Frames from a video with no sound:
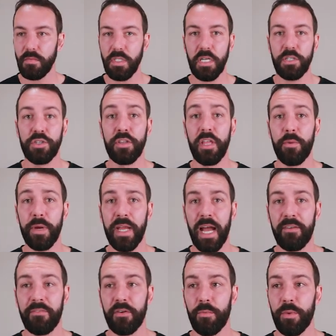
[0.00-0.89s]
So there we
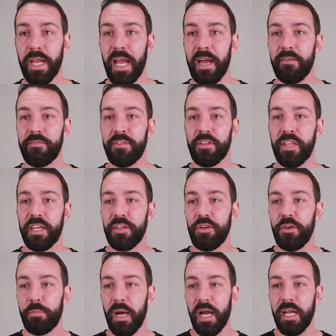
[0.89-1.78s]
have it. We have the thank
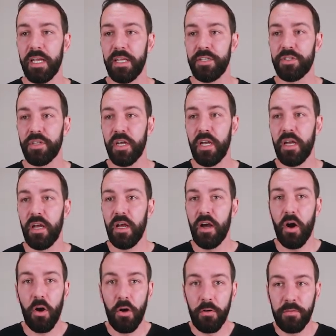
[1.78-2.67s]
you page,
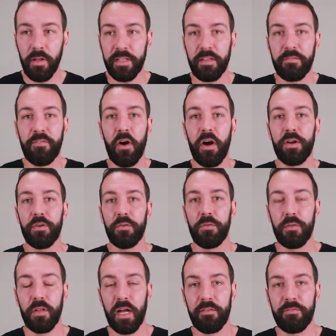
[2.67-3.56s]
or like the
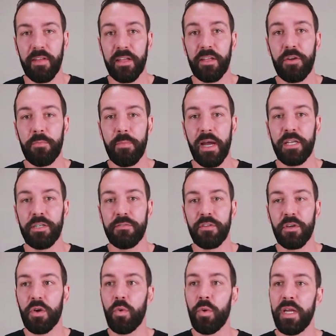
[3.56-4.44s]
final thank you page of
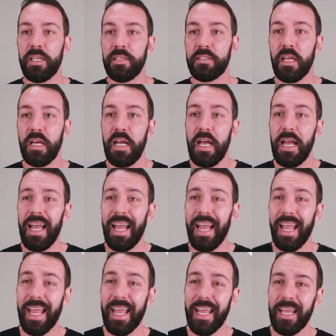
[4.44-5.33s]
the quiz.
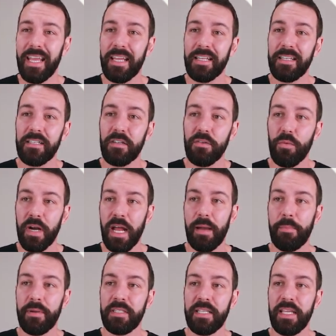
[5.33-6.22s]
And what
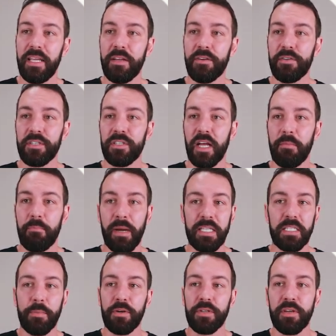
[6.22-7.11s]
happens here is
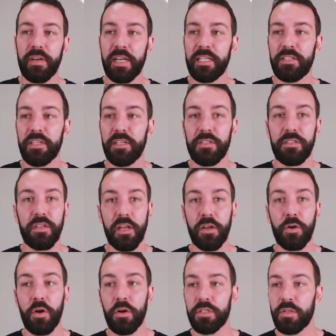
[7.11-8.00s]
based upon your answers,
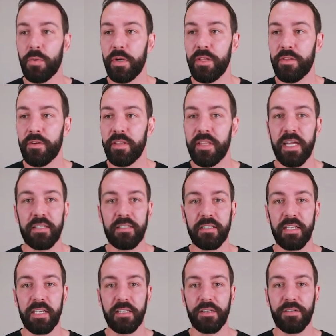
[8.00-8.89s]
it costs
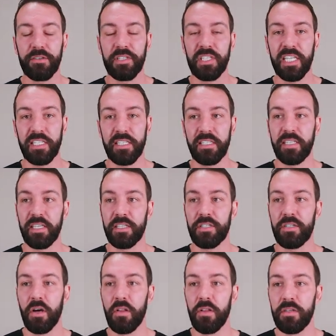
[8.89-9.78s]

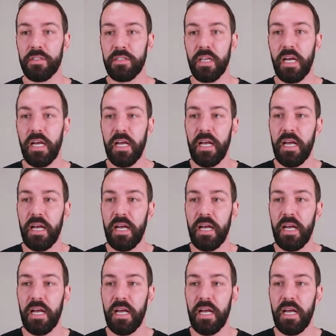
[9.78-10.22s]
$23,666.